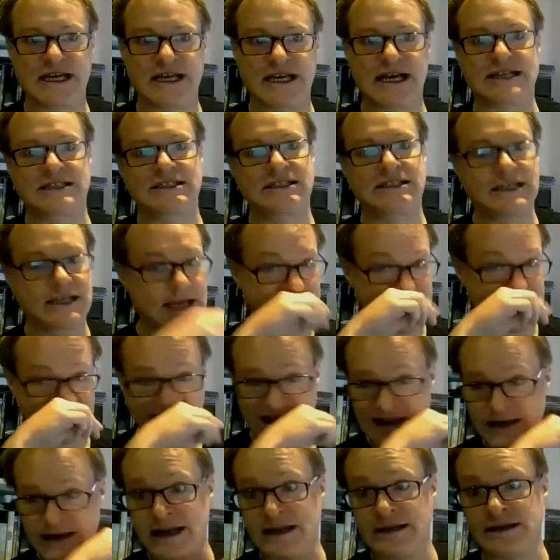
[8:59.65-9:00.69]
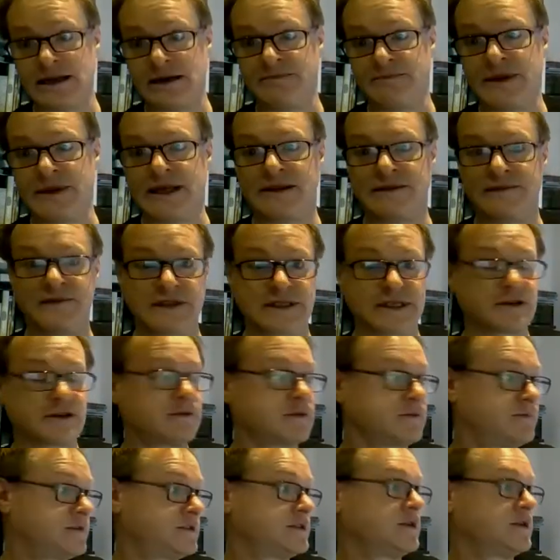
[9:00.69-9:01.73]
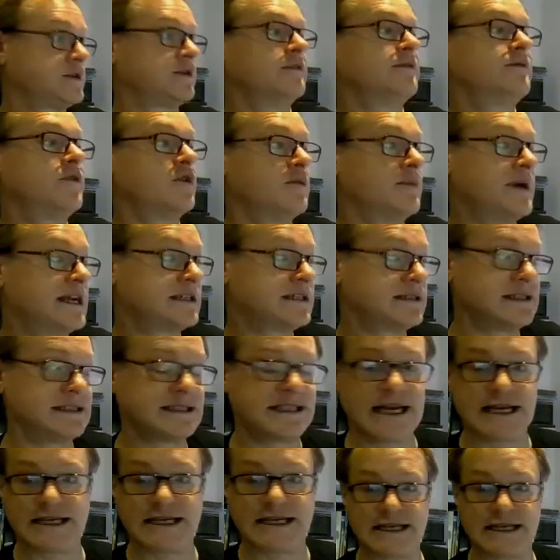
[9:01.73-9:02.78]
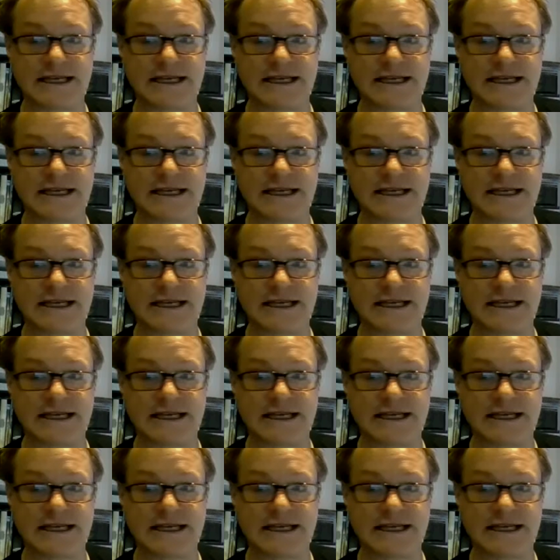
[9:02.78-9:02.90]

actually end up being the physical format of the disk.